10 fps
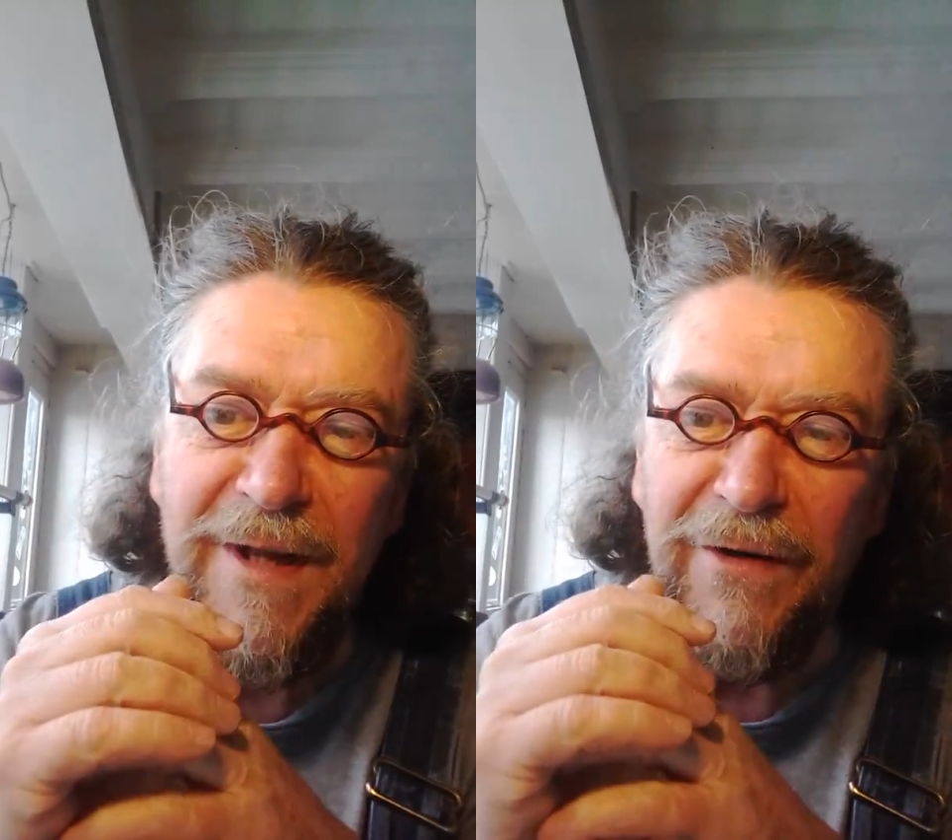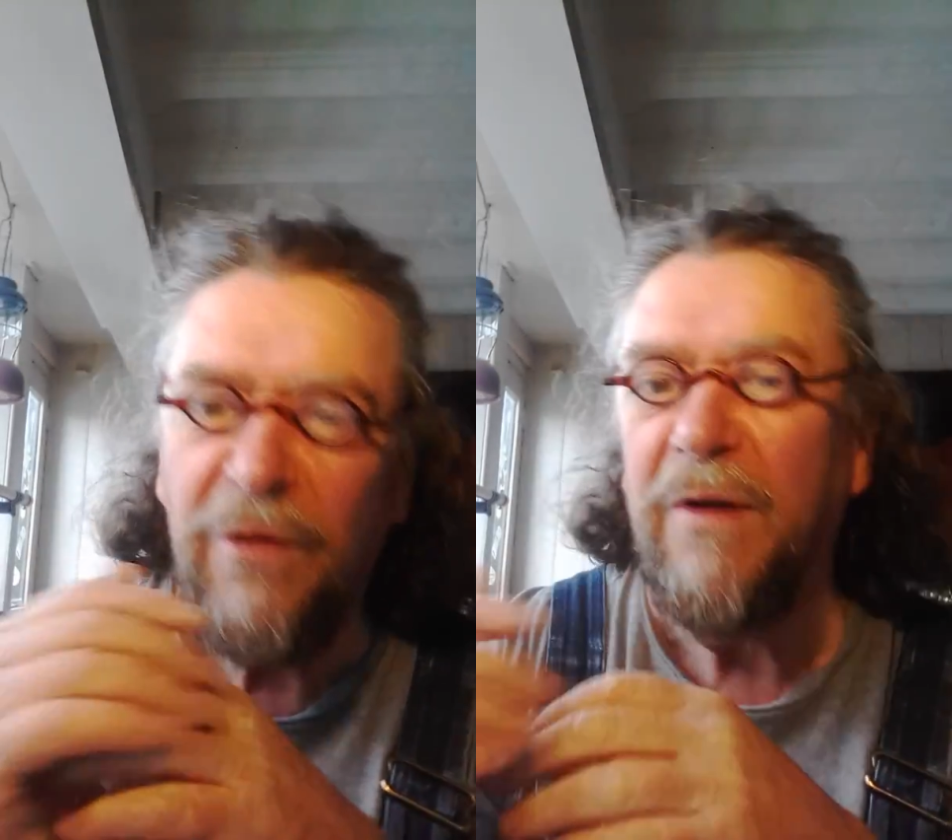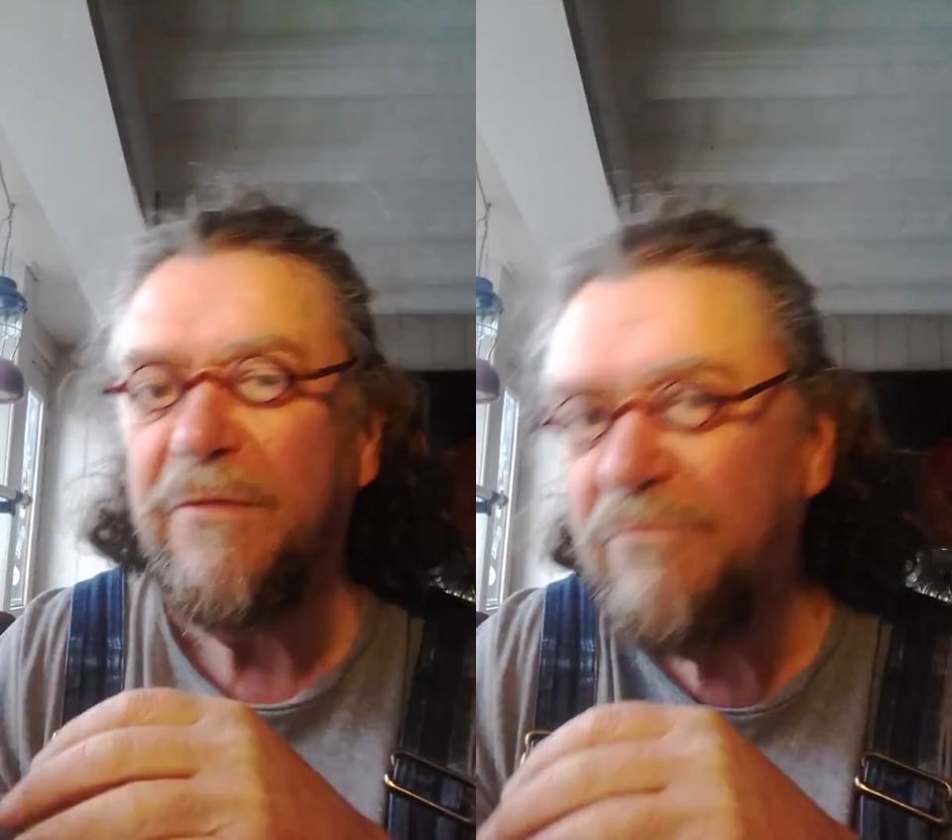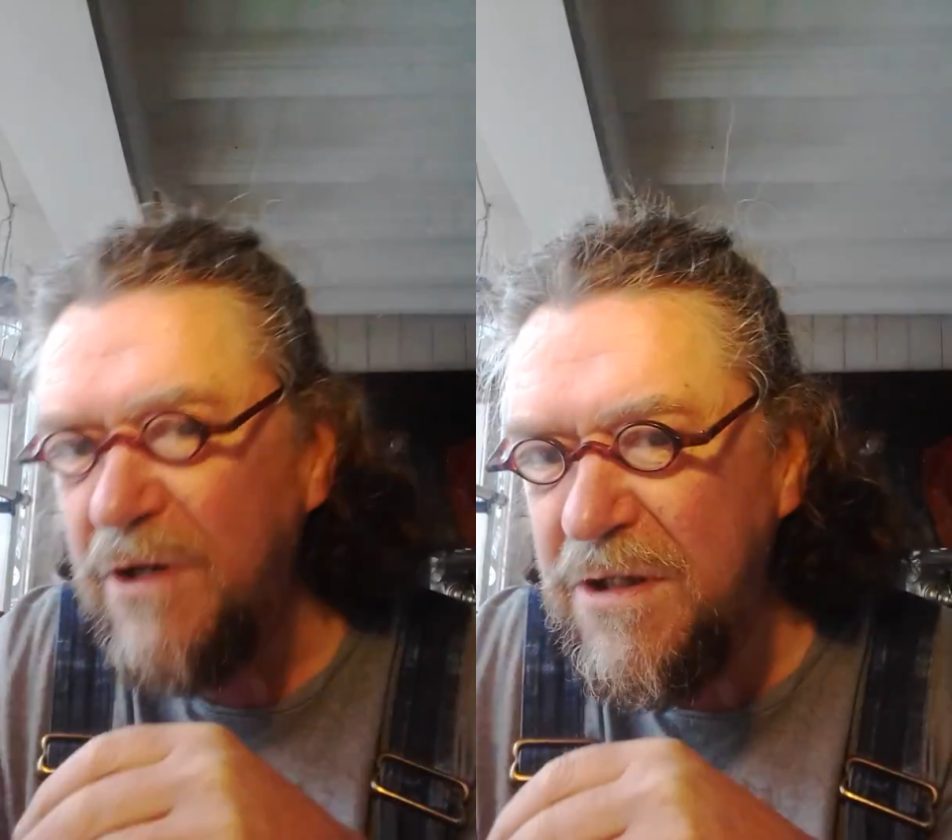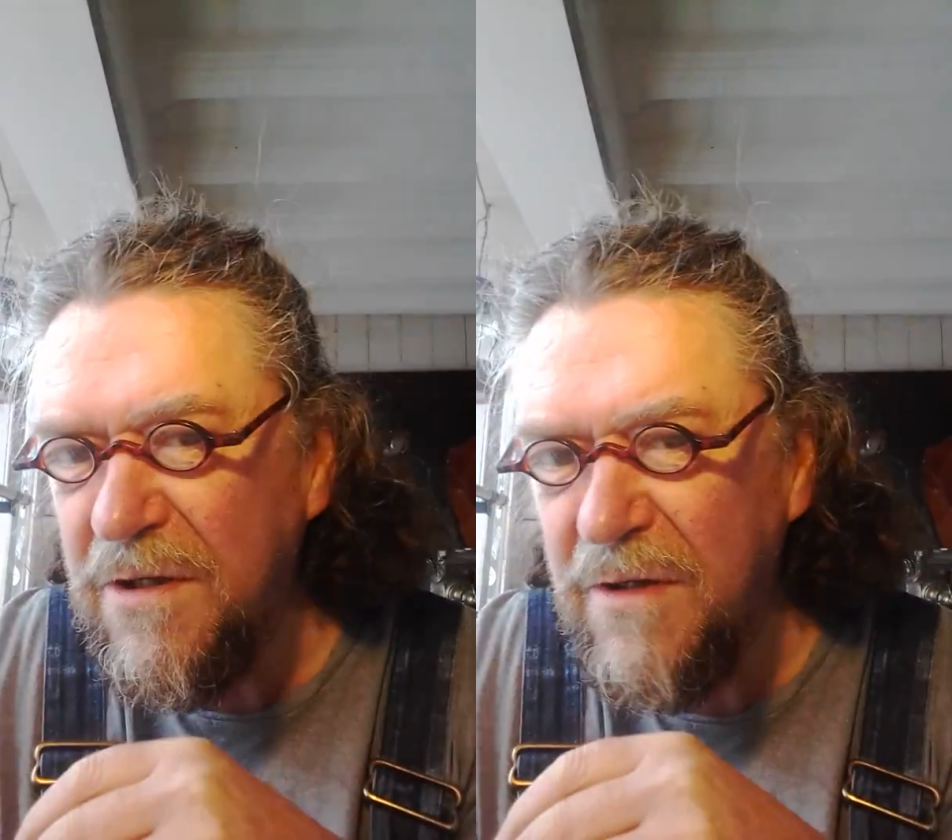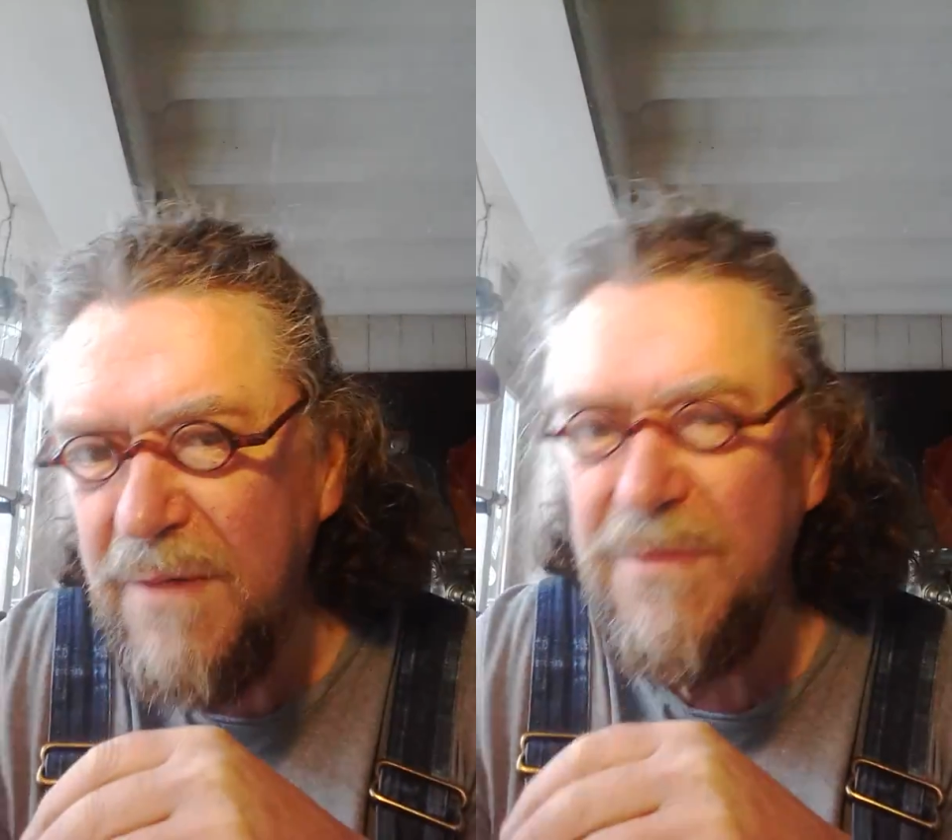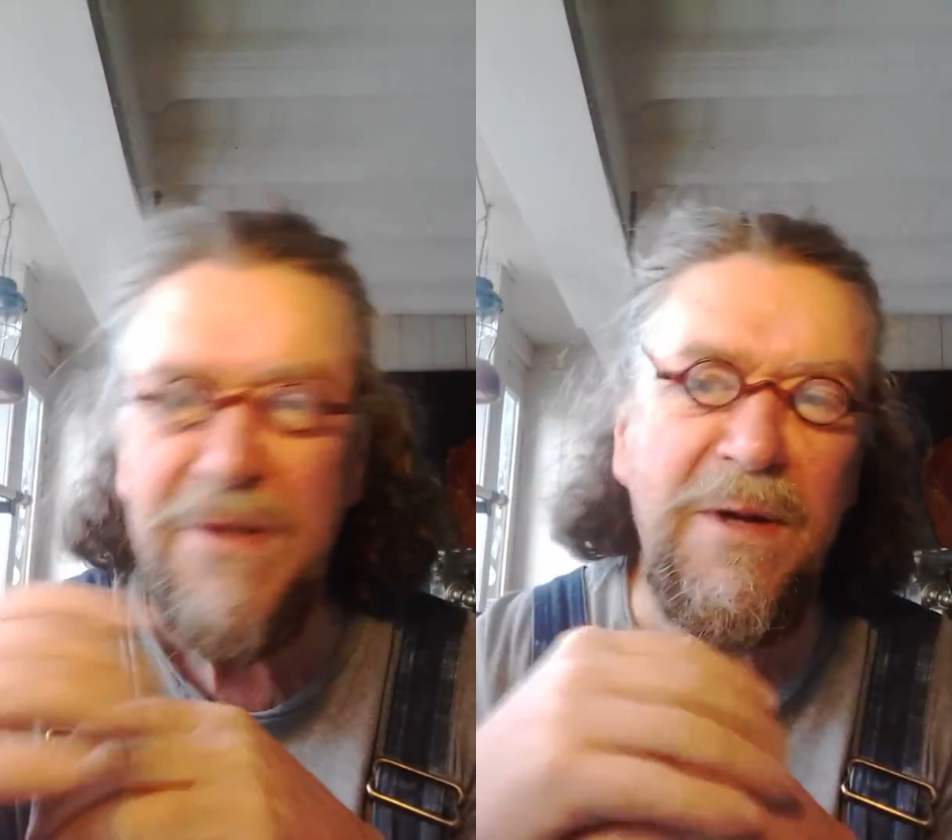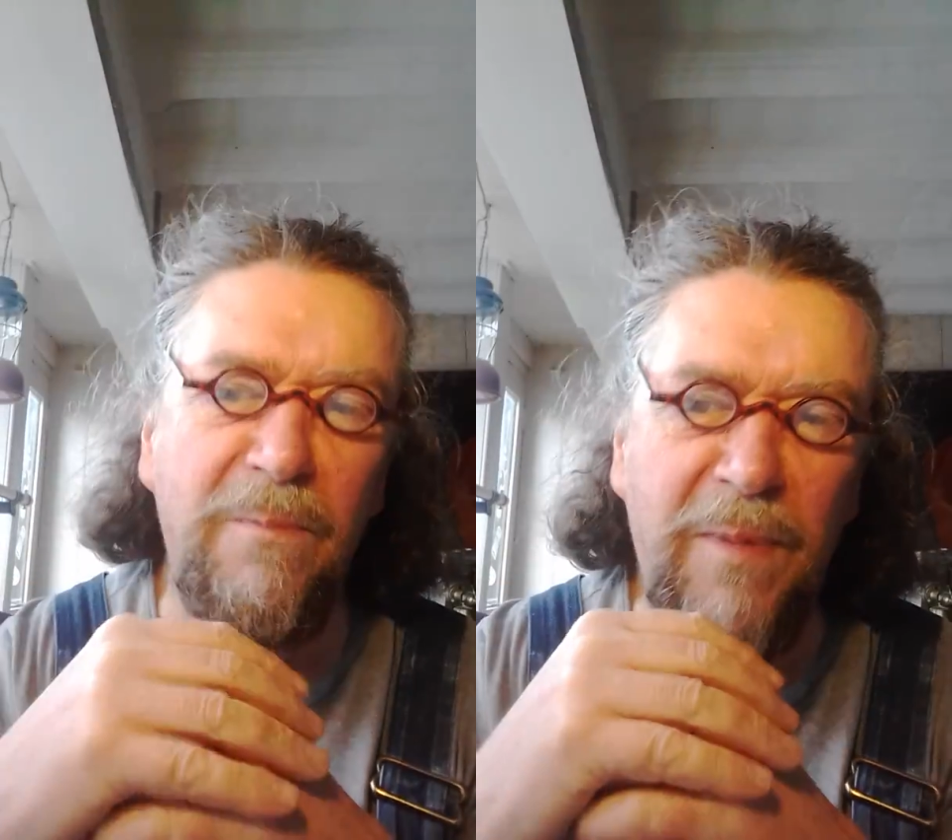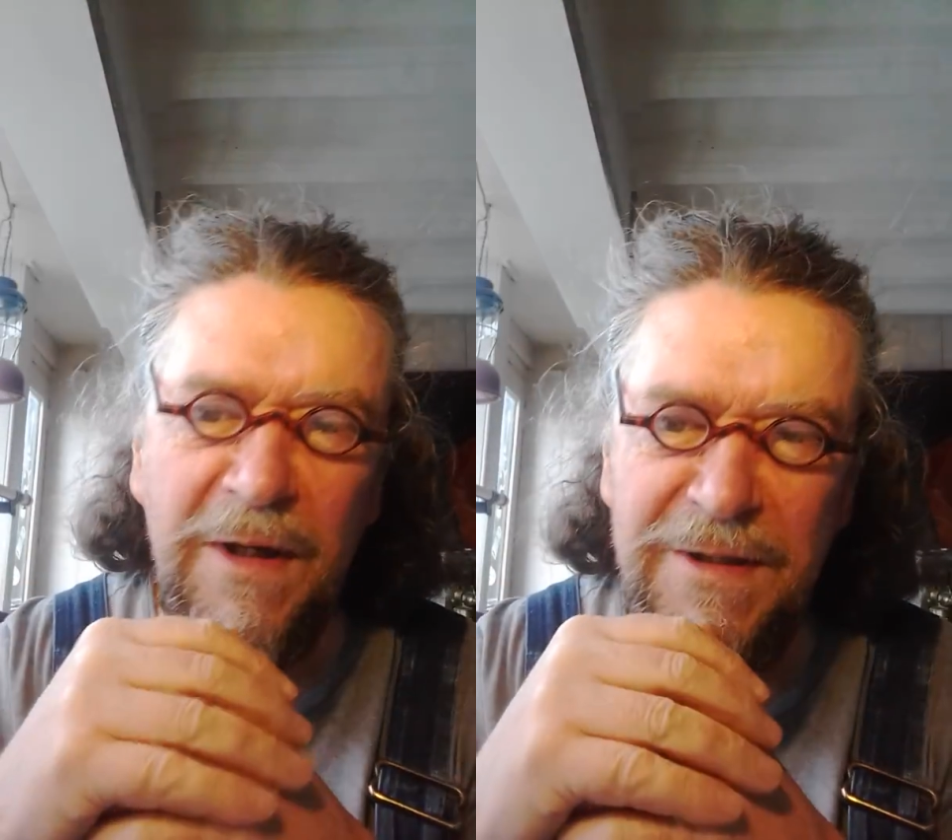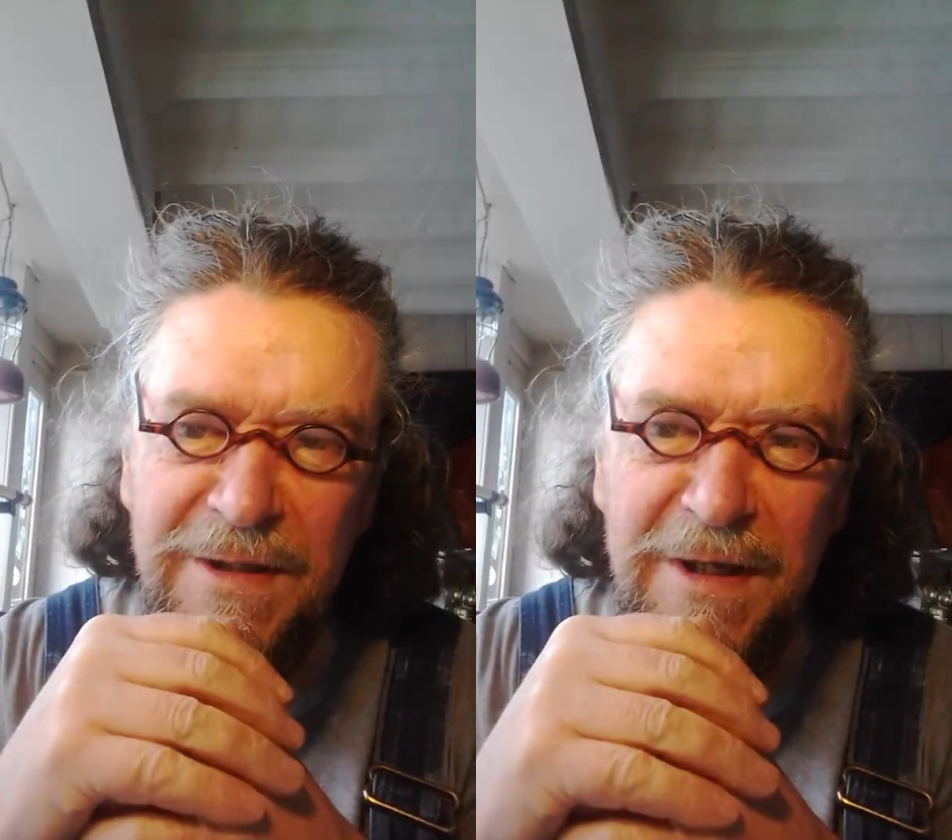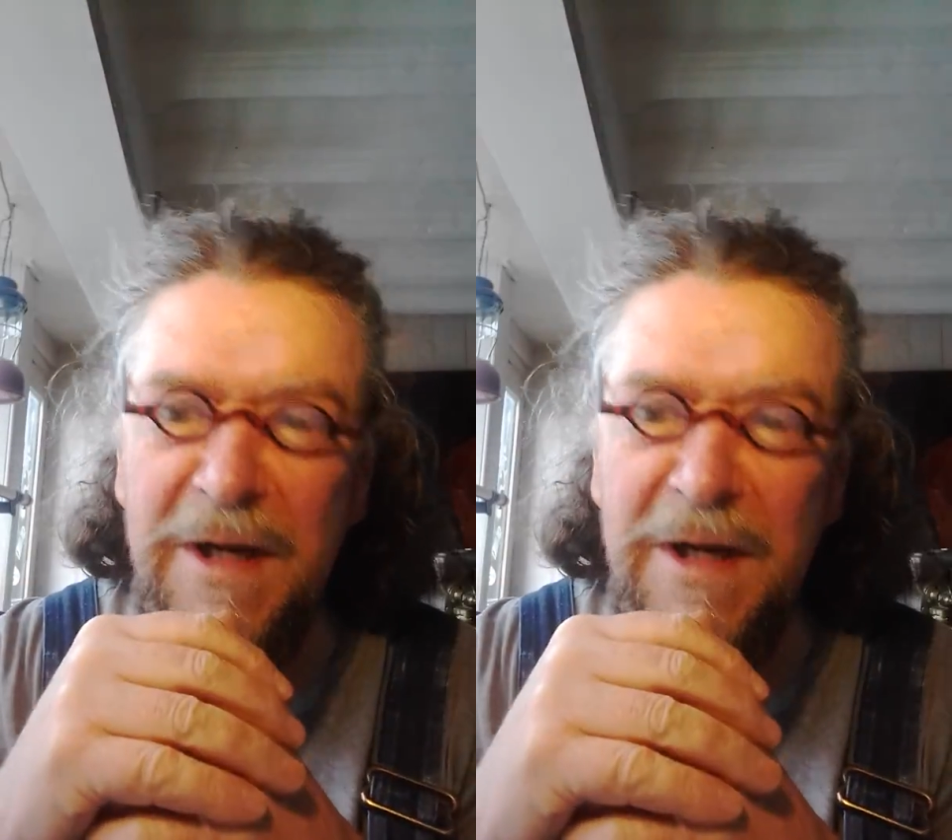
they do it 3 times. Some places